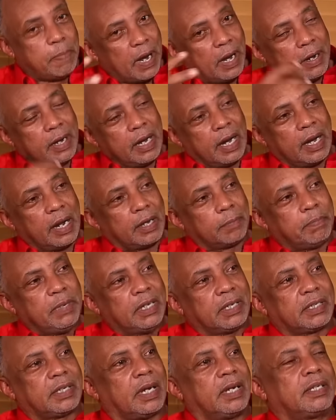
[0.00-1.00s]
pan there that
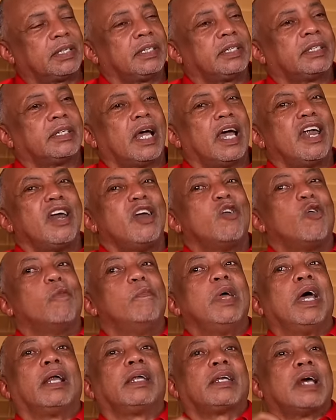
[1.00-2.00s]
Bass Odyssey side now.
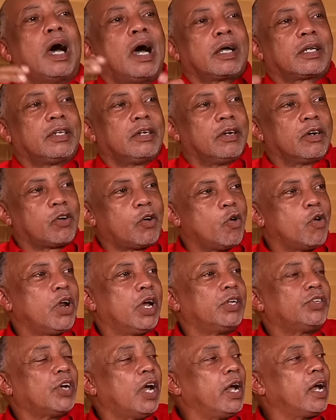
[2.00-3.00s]
Me I talk to the crowd,
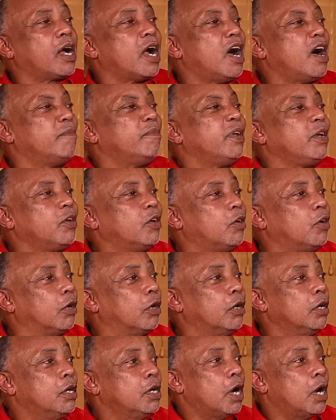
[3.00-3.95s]
I try to calm it down.